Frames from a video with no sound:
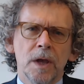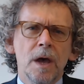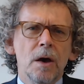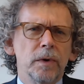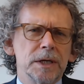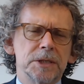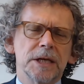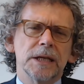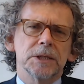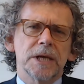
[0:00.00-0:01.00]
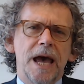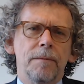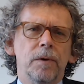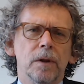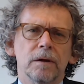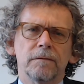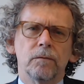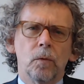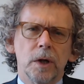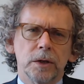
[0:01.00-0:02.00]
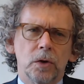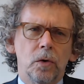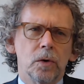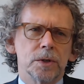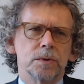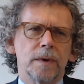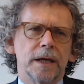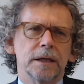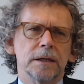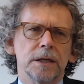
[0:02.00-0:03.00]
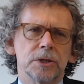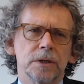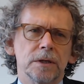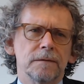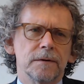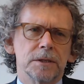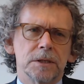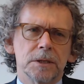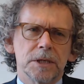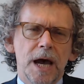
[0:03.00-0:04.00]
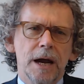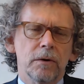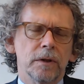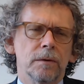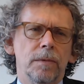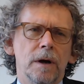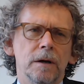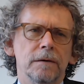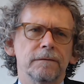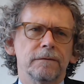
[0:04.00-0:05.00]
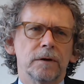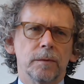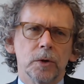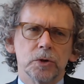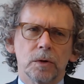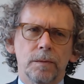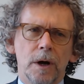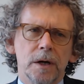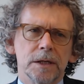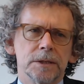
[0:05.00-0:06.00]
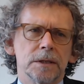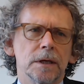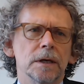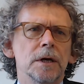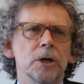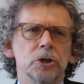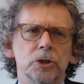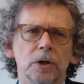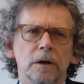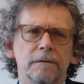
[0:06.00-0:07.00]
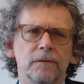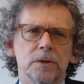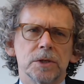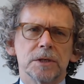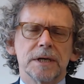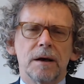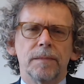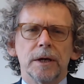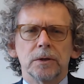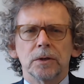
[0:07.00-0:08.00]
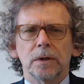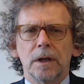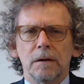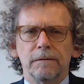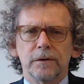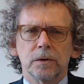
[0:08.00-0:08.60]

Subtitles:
We can see an example of one court's recognition of this desire on the part of commercial parties, the Shirk versus Alberto Calvo